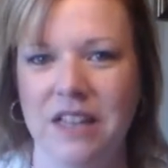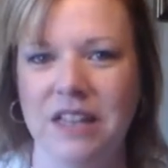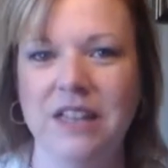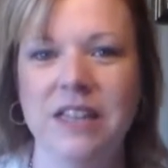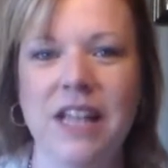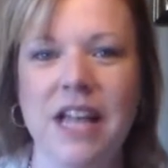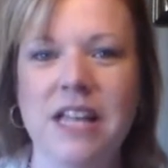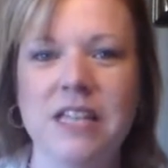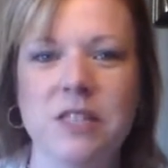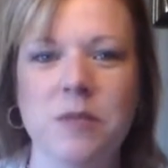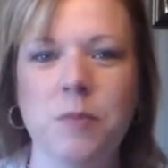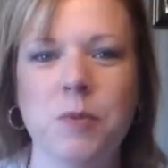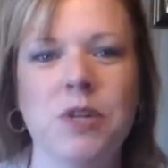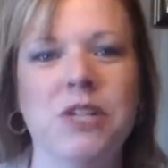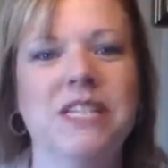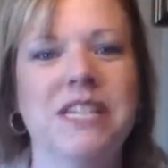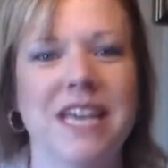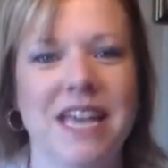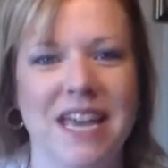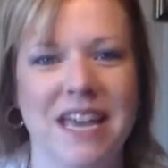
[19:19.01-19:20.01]
Let's
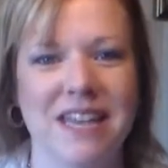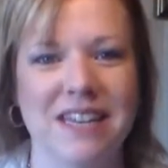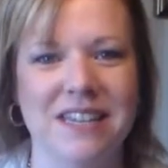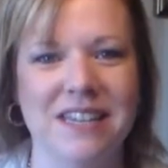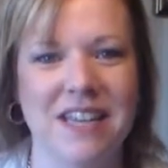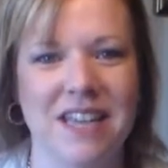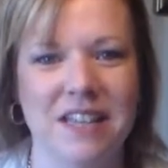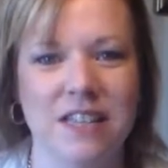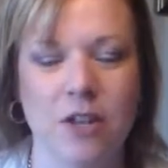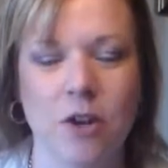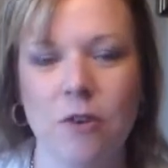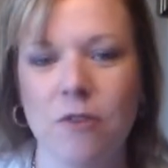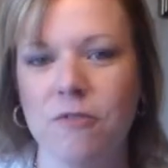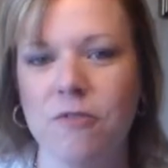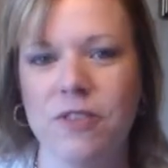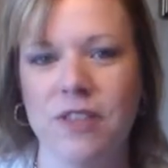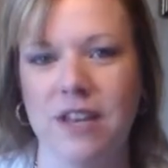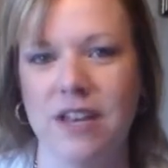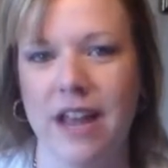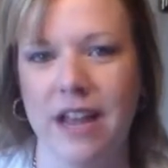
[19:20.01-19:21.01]
pretend that
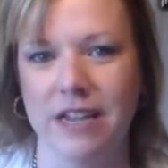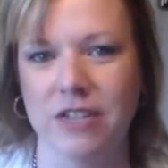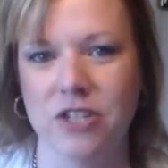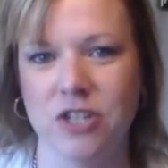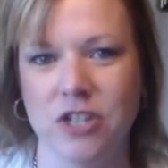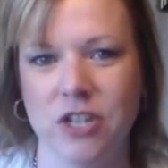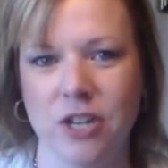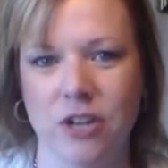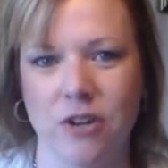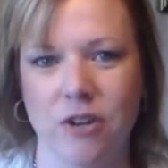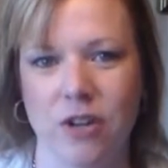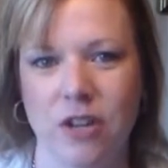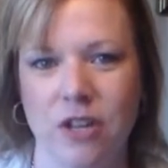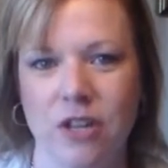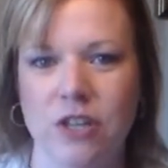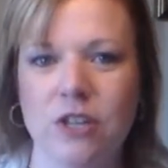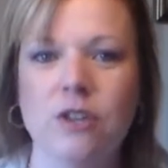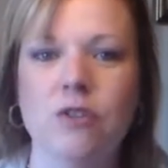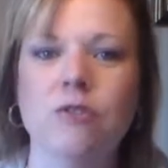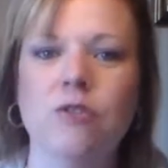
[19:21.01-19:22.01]
over the next year
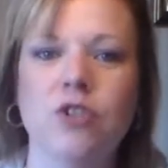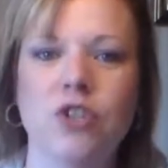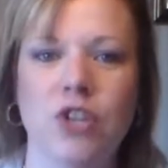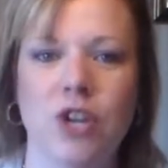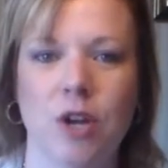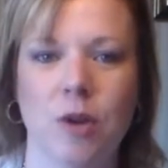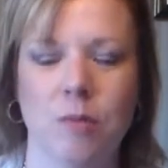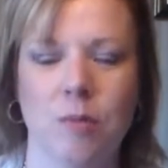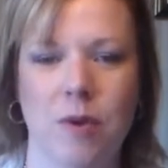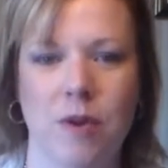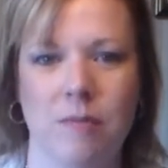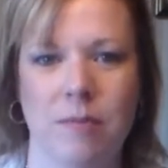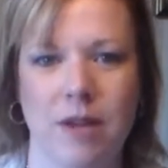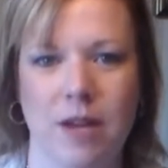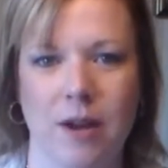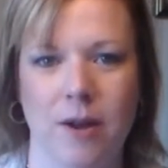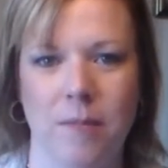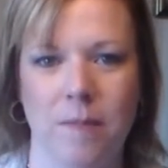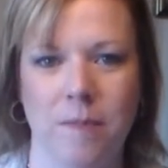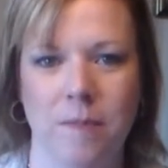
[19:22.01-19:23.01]
you share
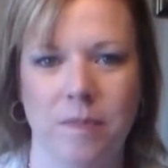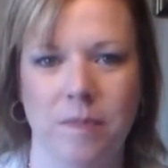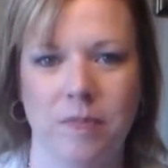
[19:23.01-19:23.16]
Premier,